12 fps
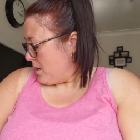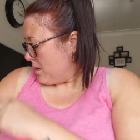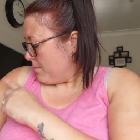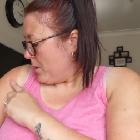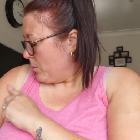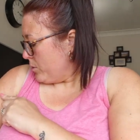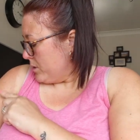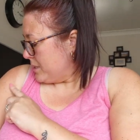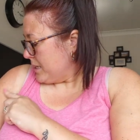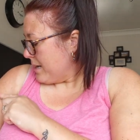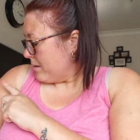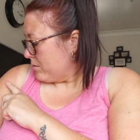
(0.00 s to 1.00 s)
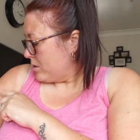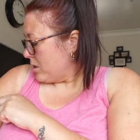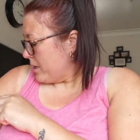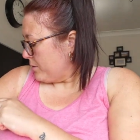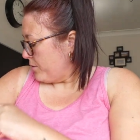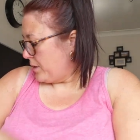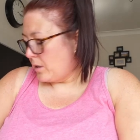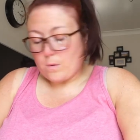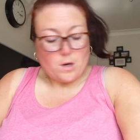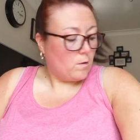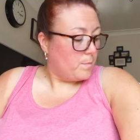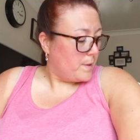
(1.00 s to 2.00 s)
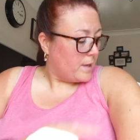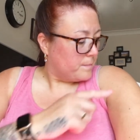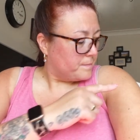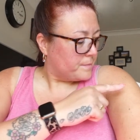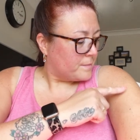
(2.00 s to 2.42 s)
um, I was sat outside for a little while, but